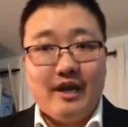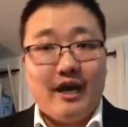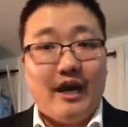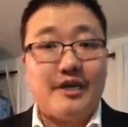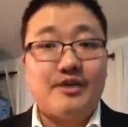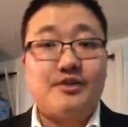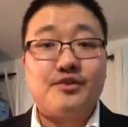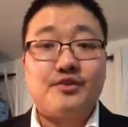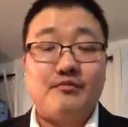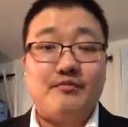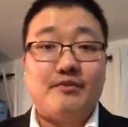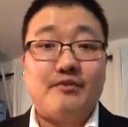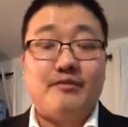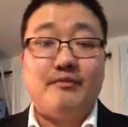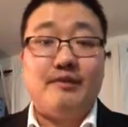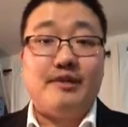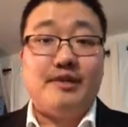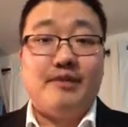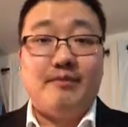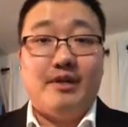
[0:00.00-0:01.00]
I served with
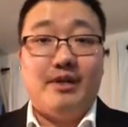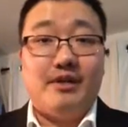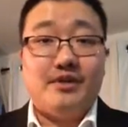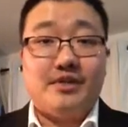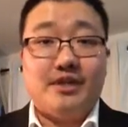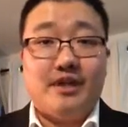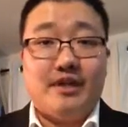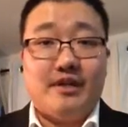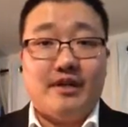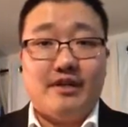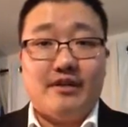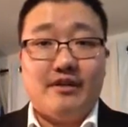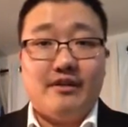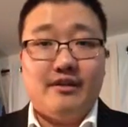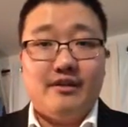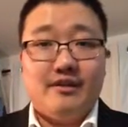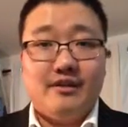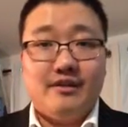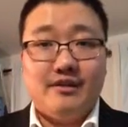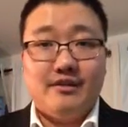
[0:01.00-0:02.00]
him in the military, and
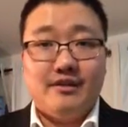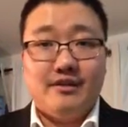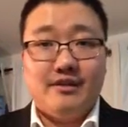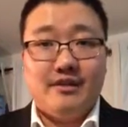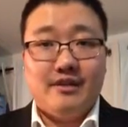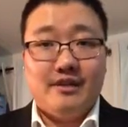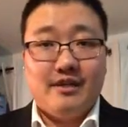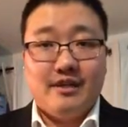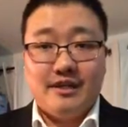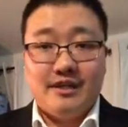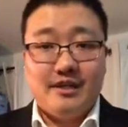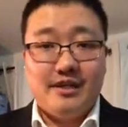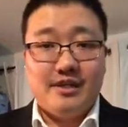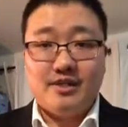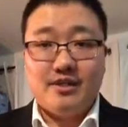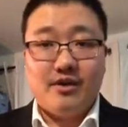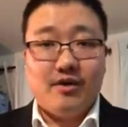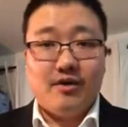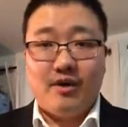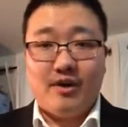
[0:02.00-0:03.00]

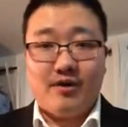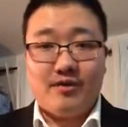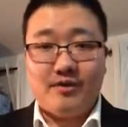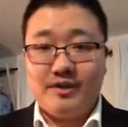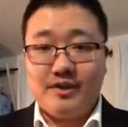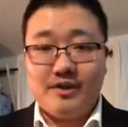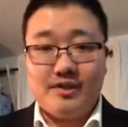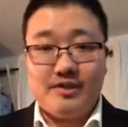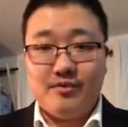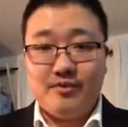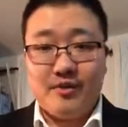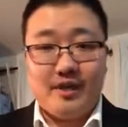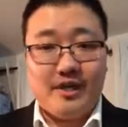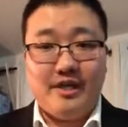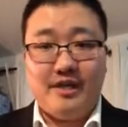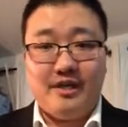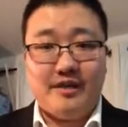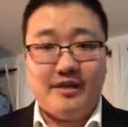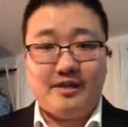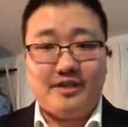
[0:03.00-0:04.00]
he's no longer to do
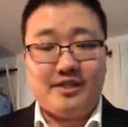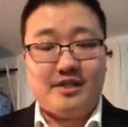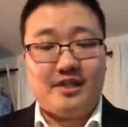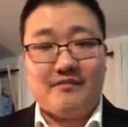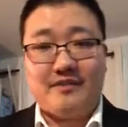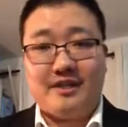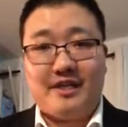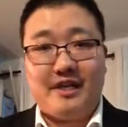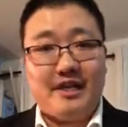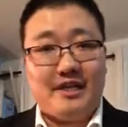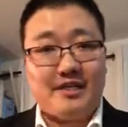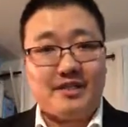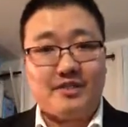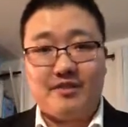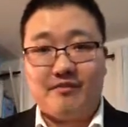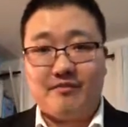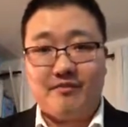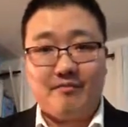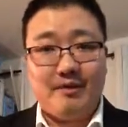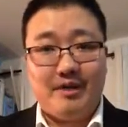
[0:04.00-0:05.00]
any of this stuff. He can't
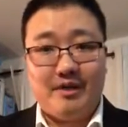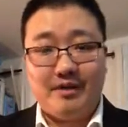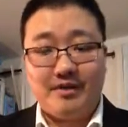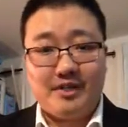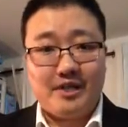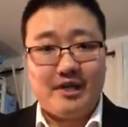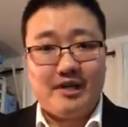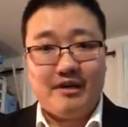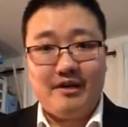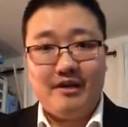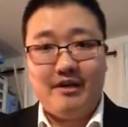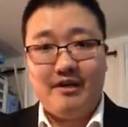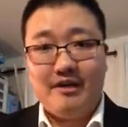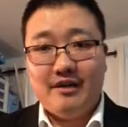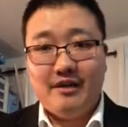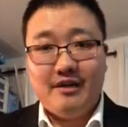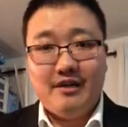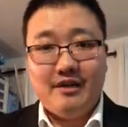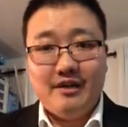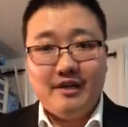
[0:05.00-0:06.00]
serve the military,
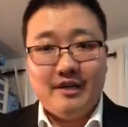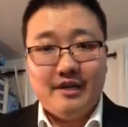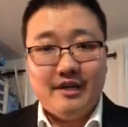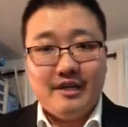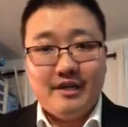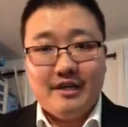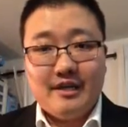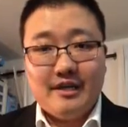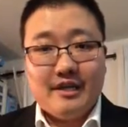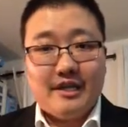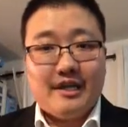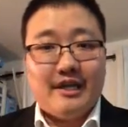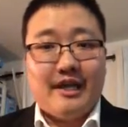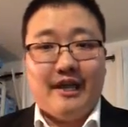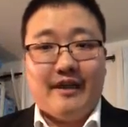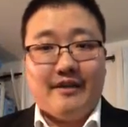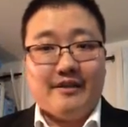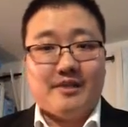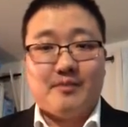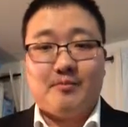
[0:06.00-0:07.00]

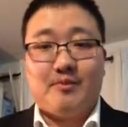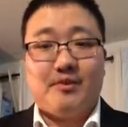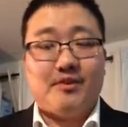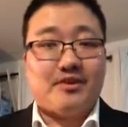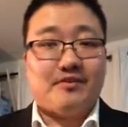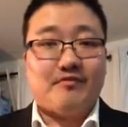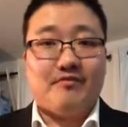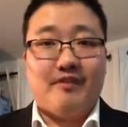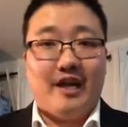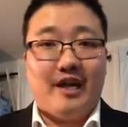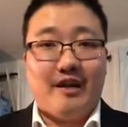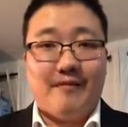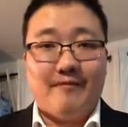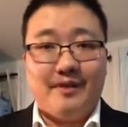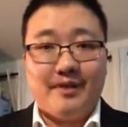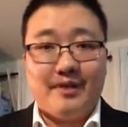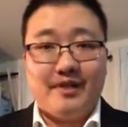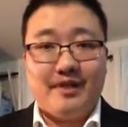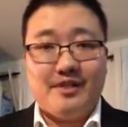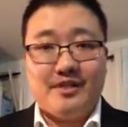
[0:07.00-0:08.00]
can't support his
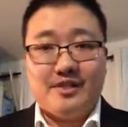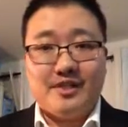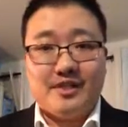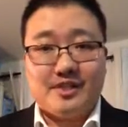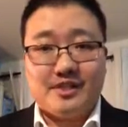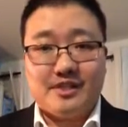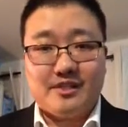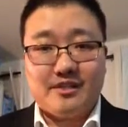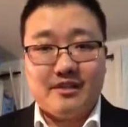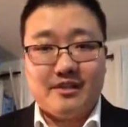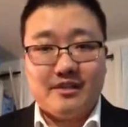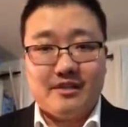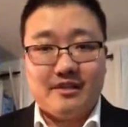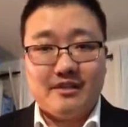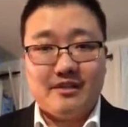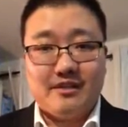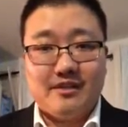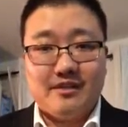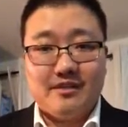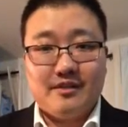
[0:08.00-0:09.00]
family. He just
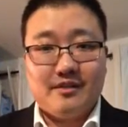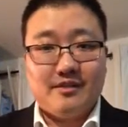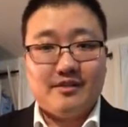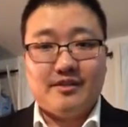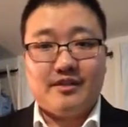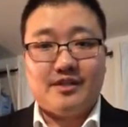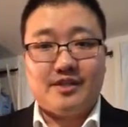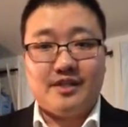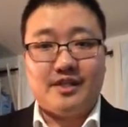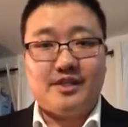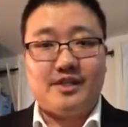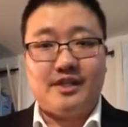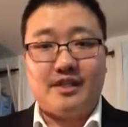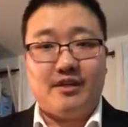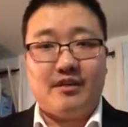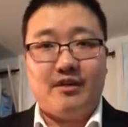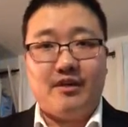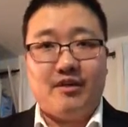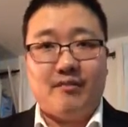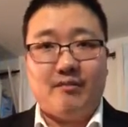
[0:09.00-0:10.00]
sits at
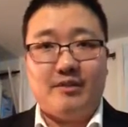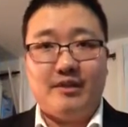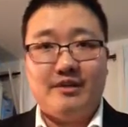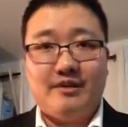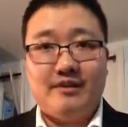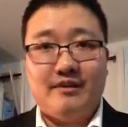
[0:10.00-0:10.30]
home.